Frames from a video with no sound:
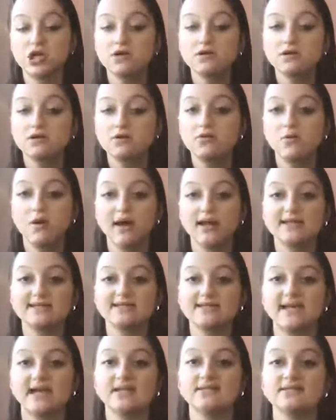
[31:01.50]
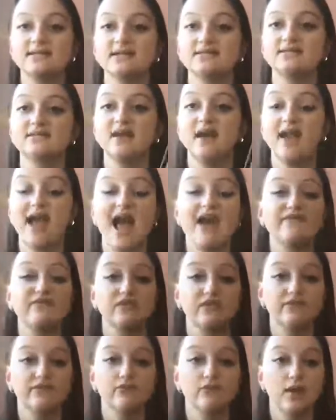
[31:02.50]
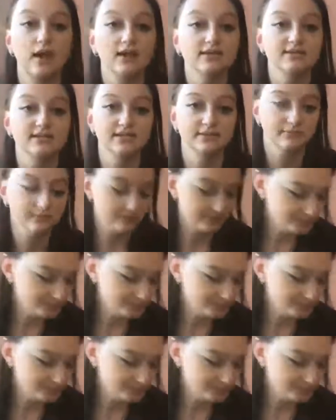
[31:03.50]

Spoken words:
you what it sounds like to not have enough rosin.